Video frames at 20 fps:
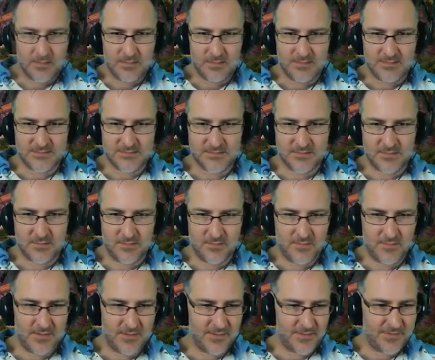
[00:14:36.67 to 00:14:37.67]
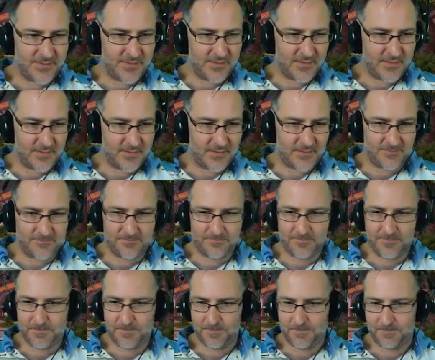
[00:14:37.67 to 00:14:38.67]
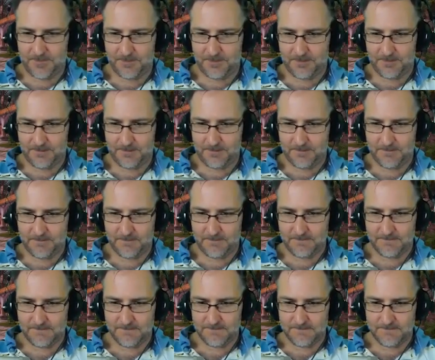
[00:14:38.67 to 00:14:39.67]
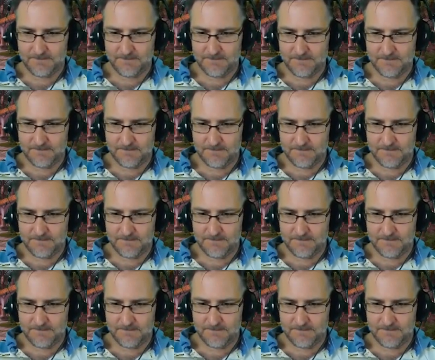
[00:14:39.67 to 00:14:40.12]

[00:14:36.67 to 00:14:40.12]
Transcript: Let's go with. Um, I am certain that if